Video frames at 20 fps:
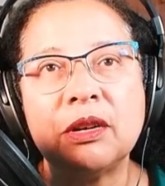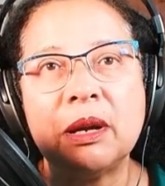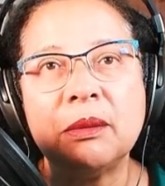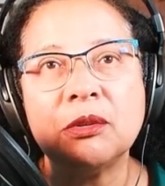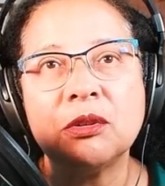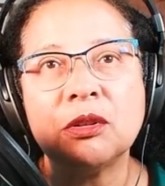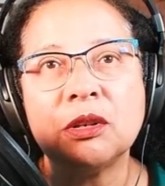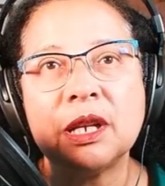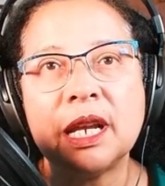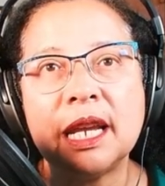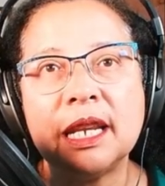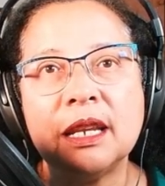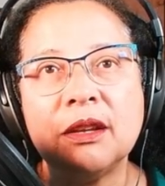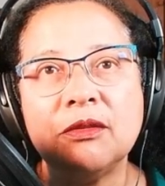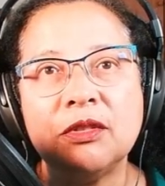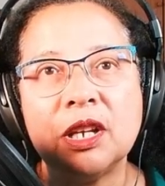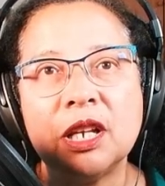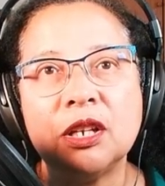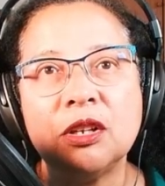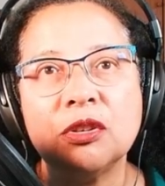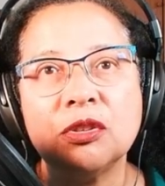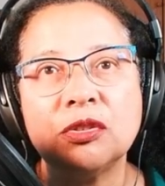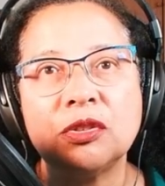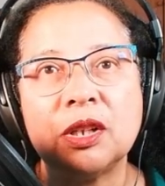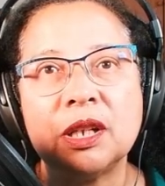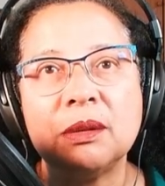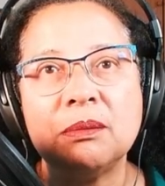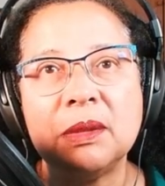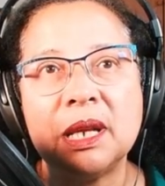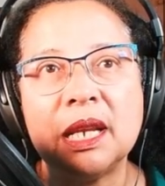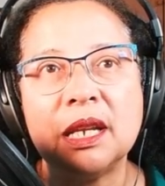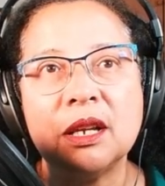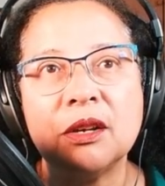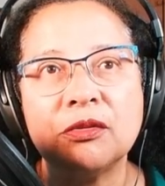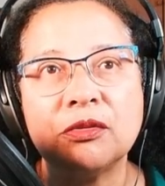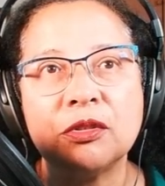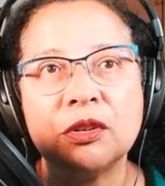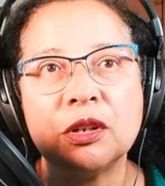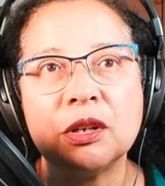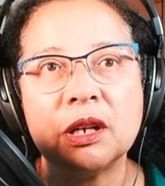creating videos and media
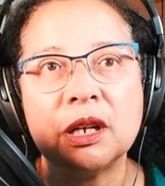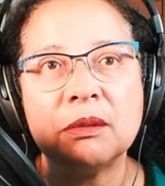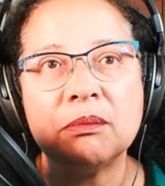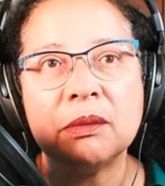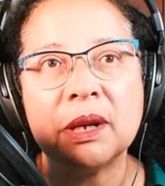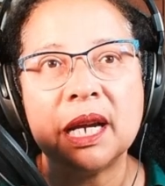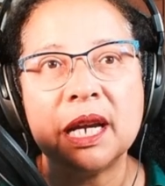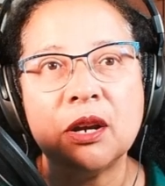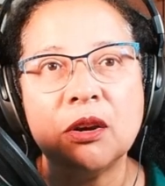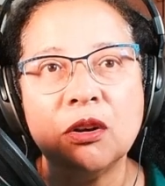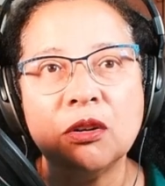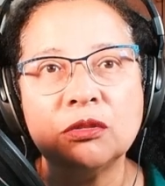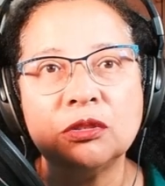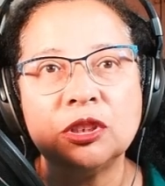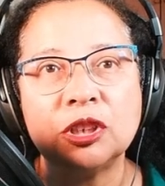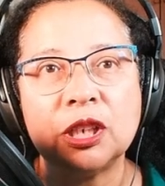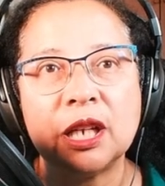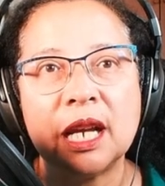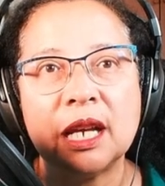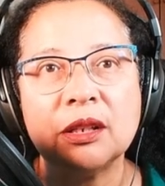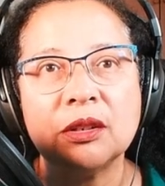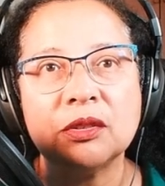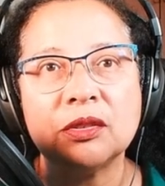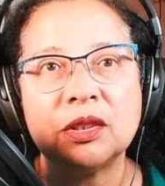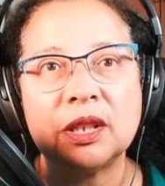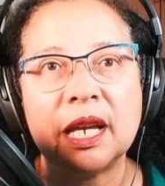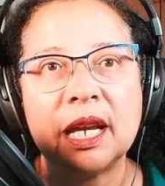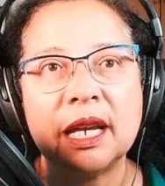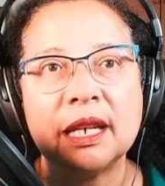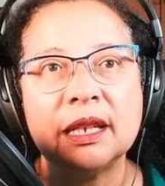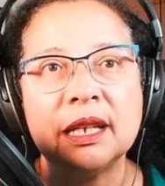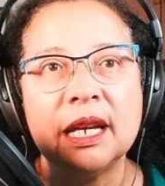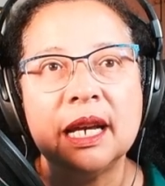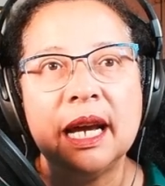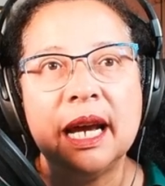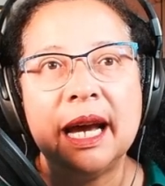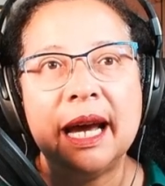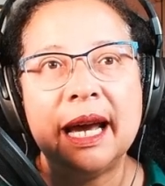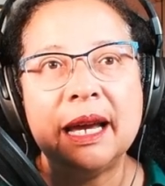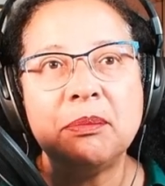for my own channels, then
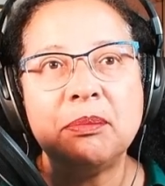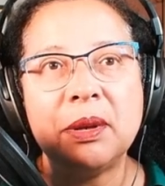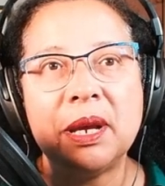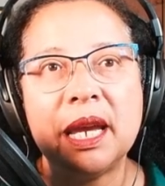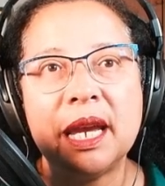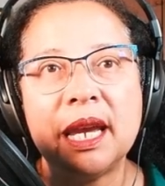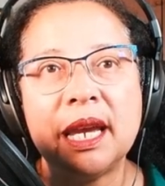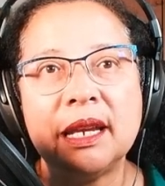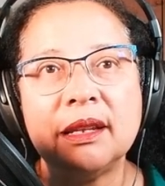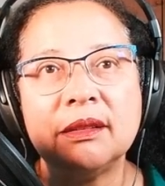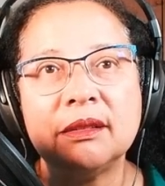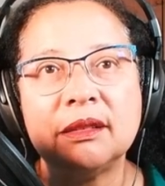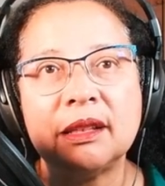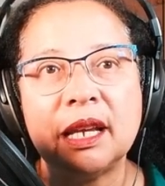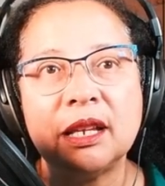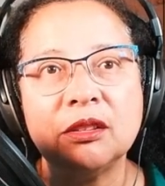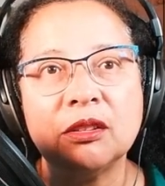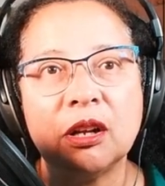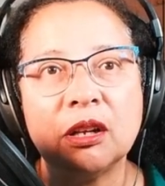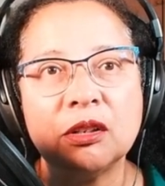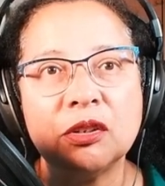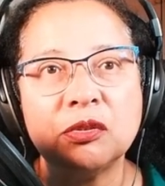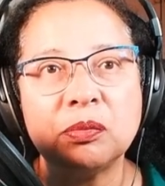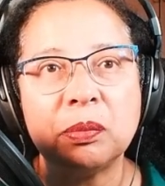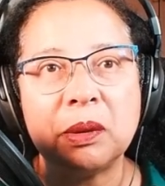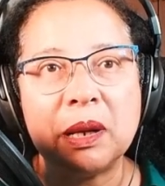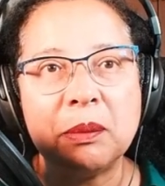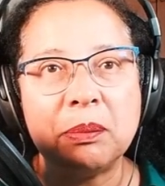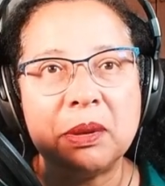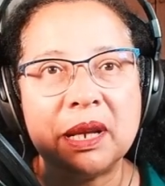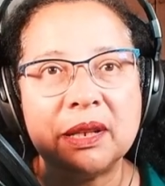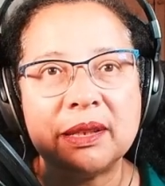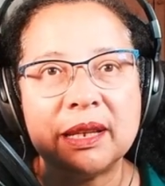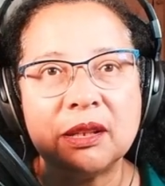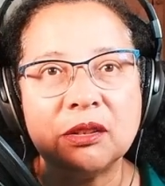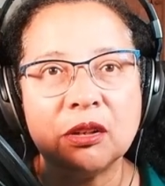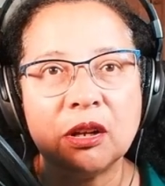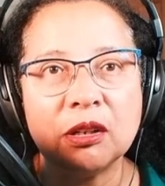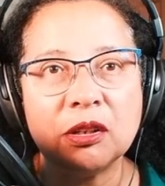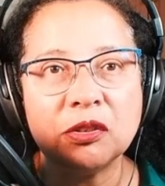I paid $10. I pay
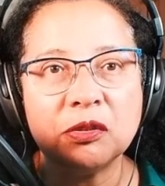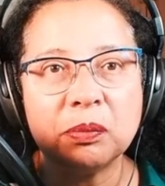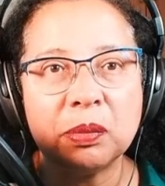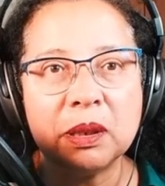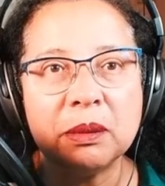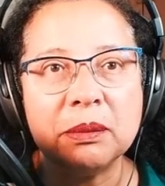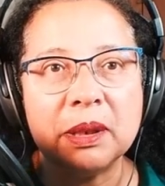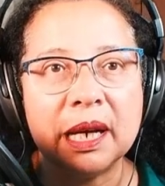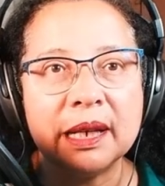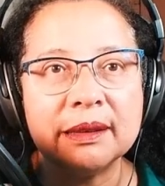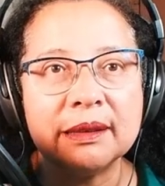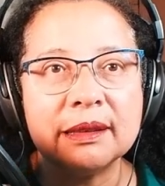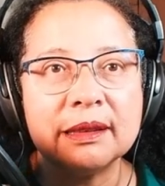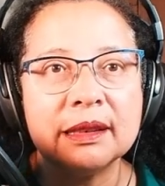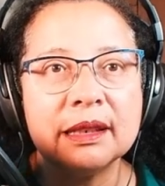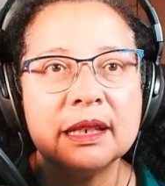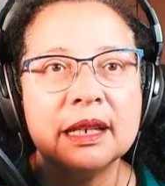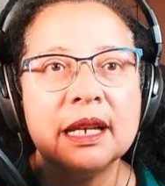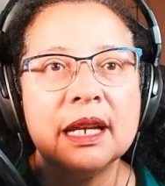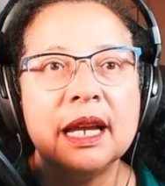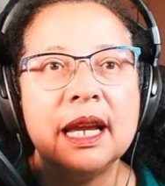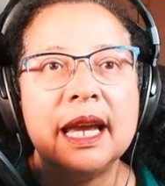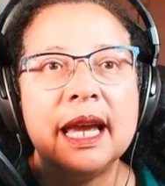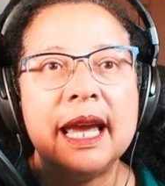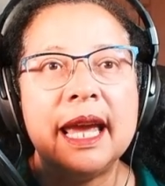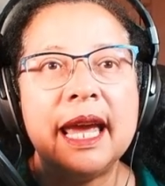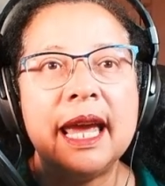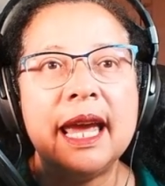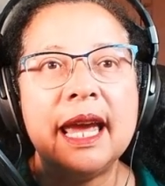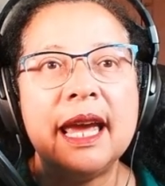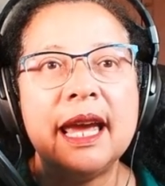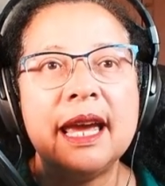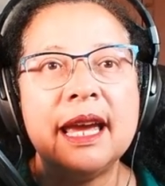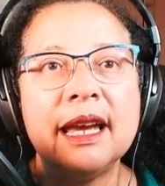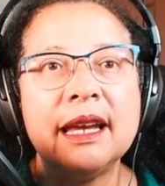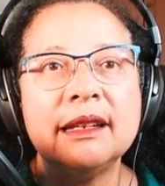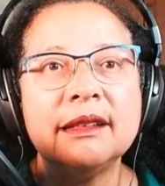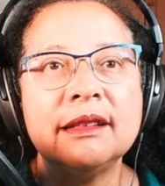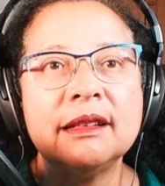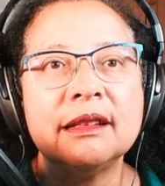$10 per month,
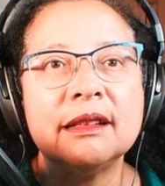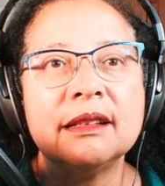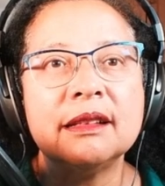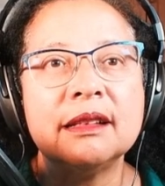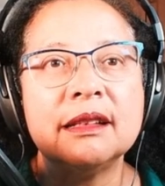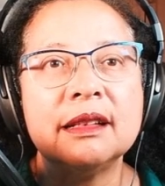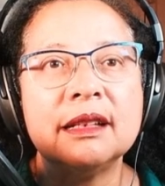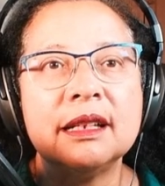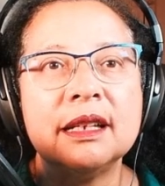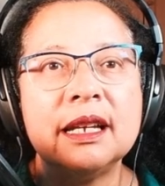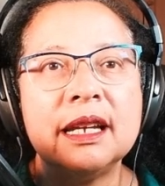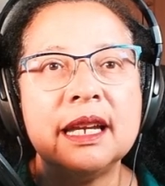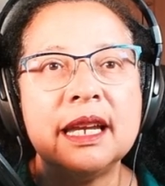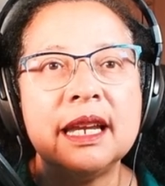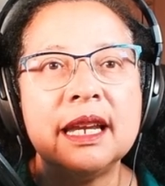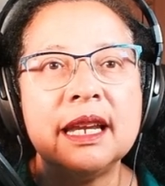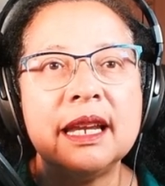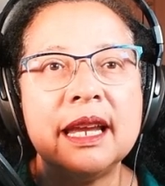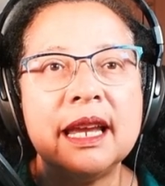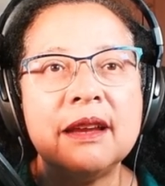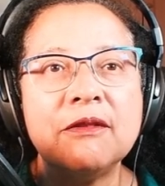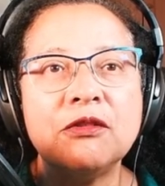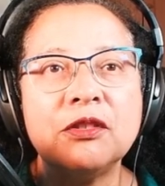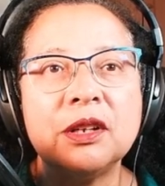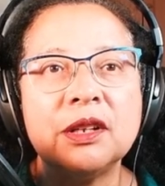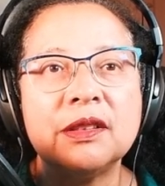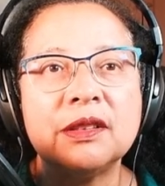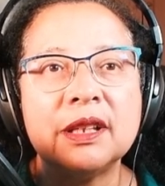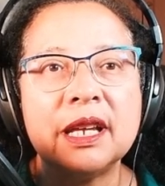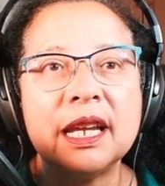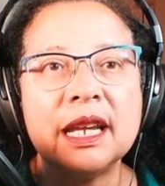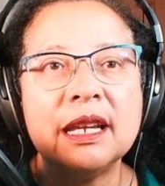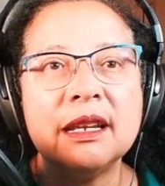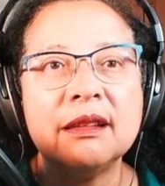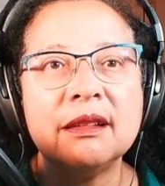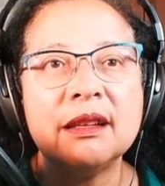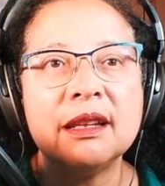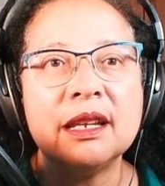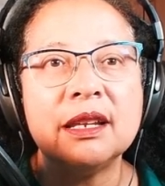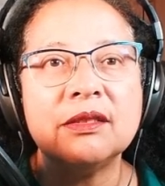and
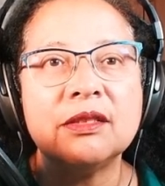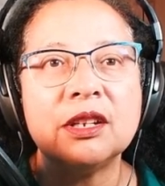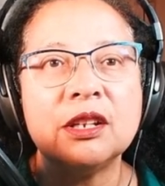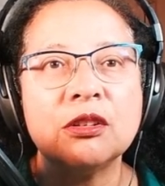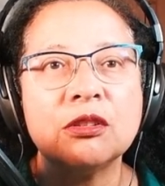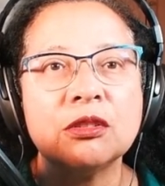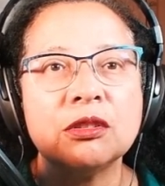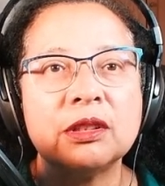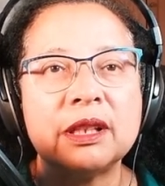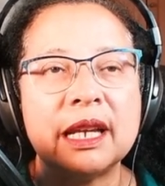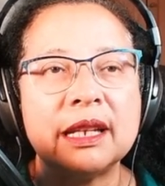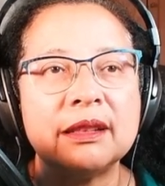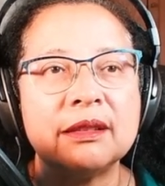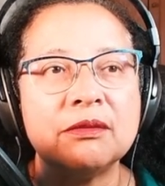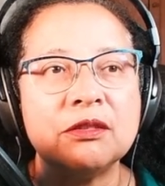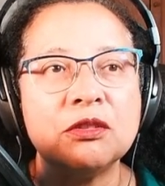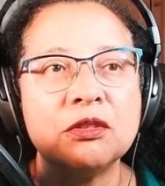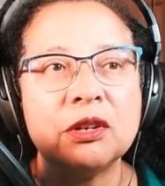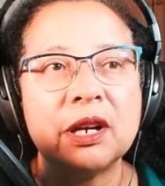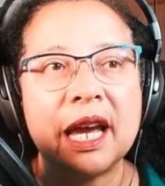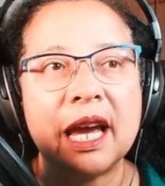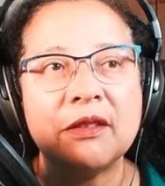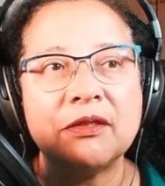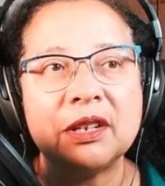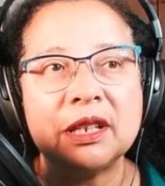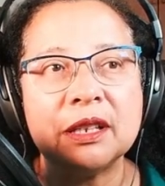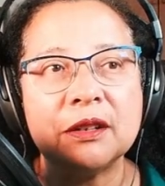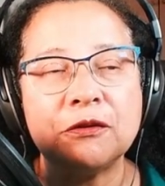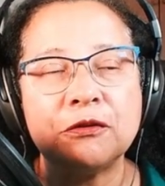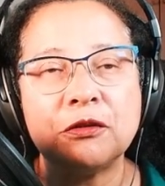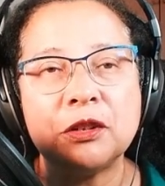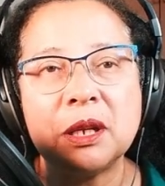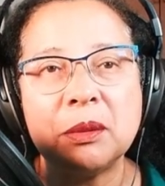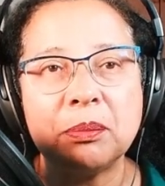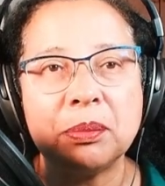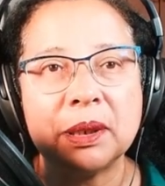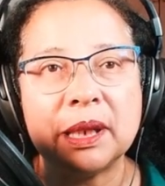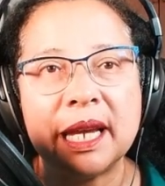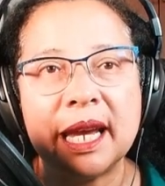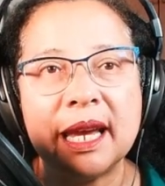everything is that you have in the free
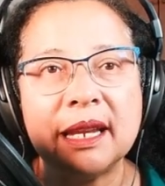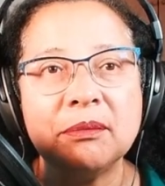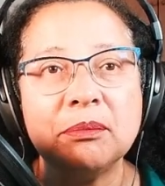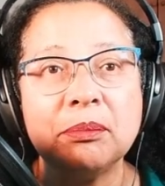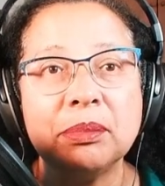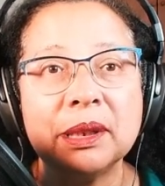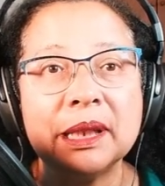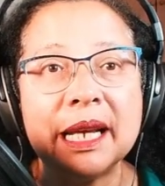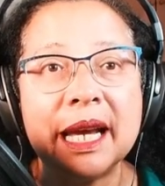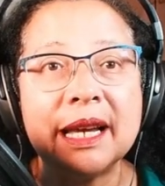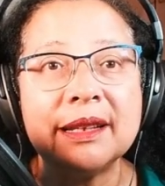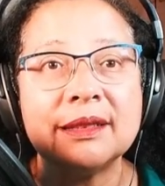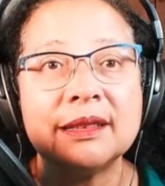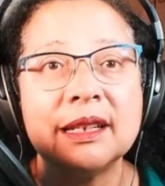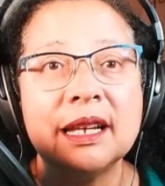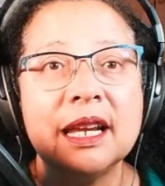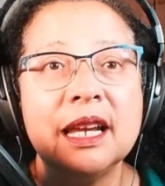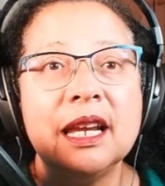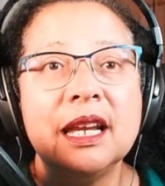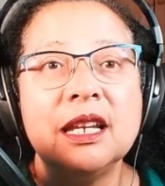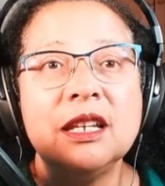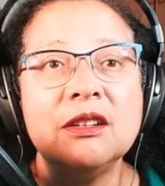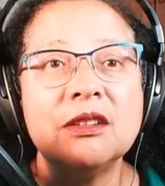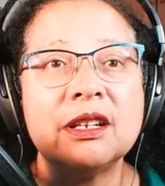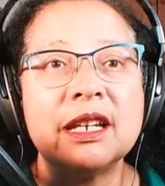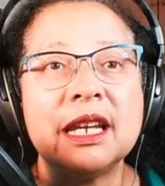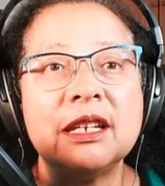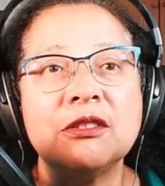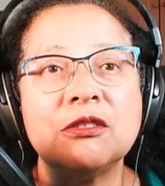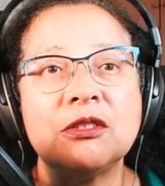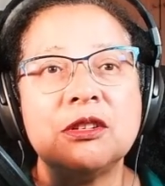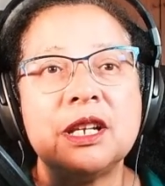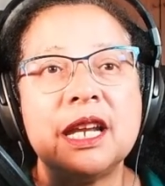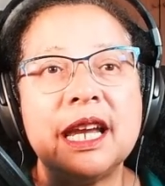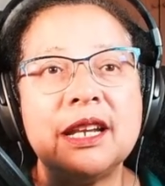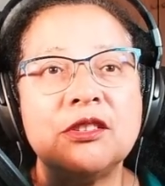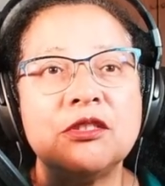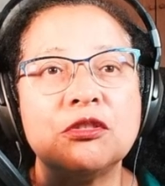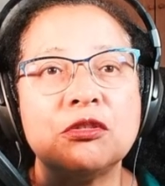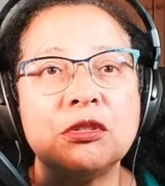plan. Plus, you can
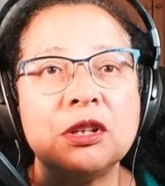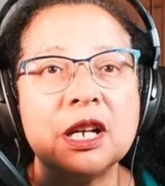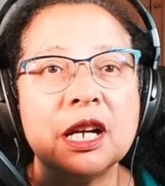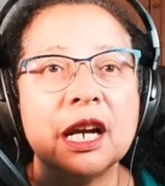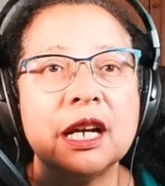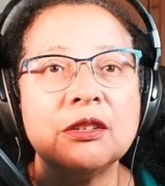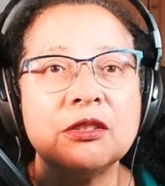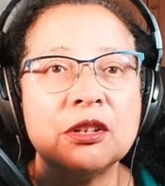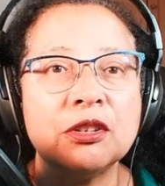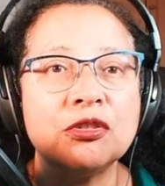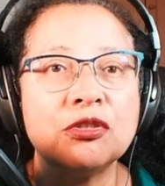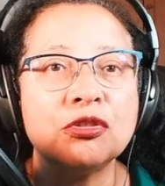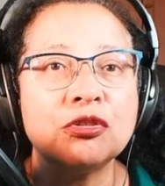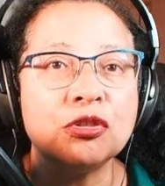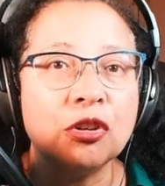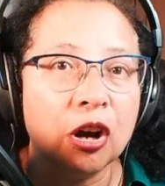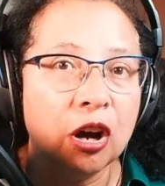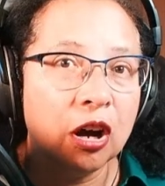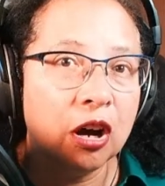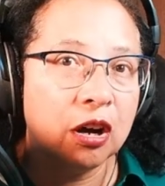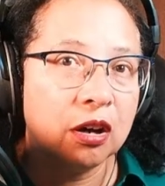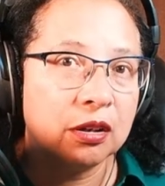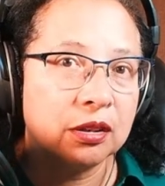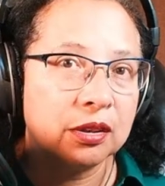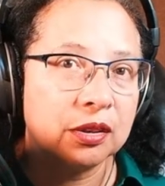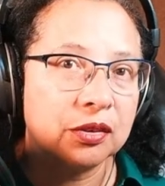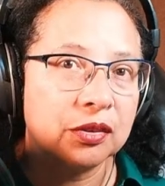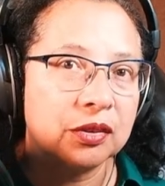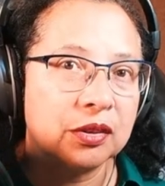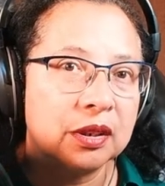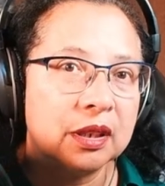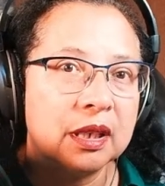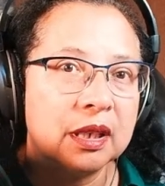create 300 songs